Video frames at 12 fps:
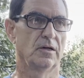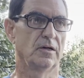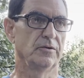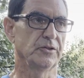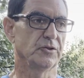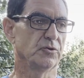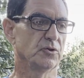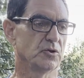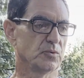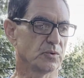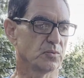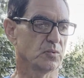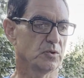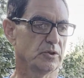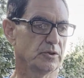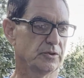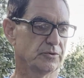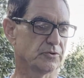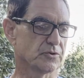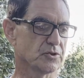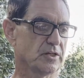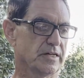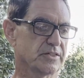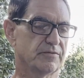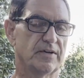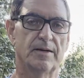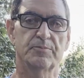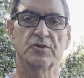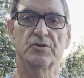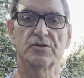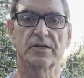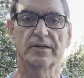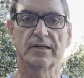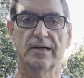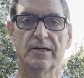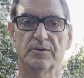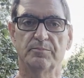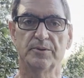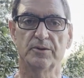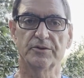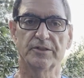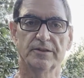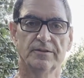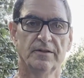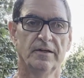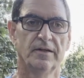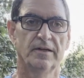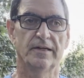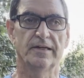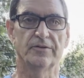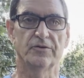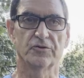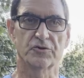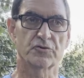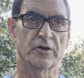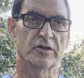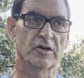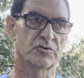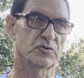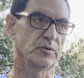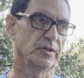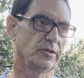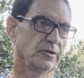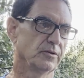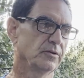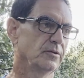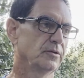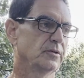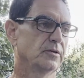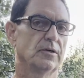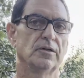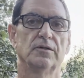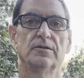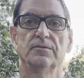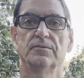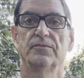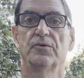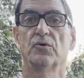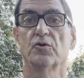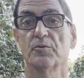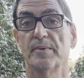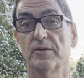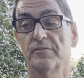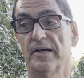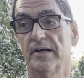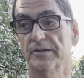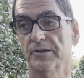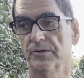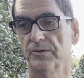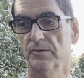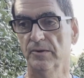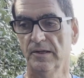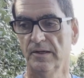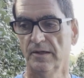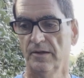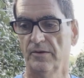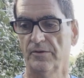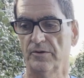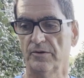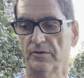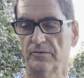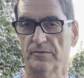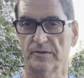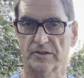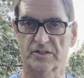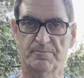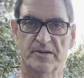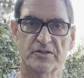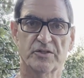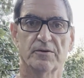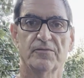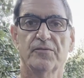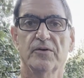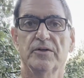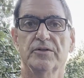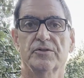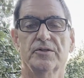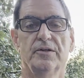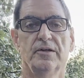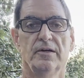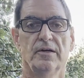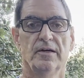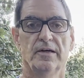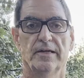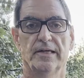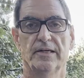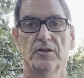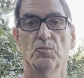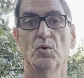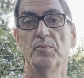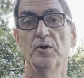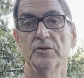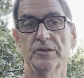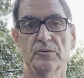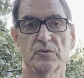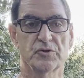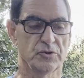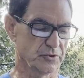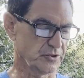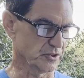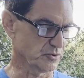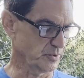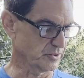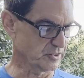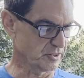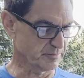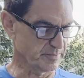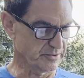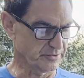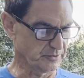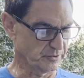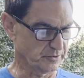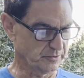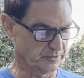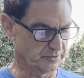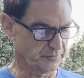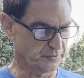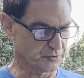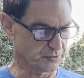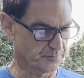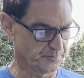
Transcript: You can do it with wood. There's lots of options on how to build it, and there's trade-offs between the ornamental value, the expense up front, and mobility, which things we can talk about in the future.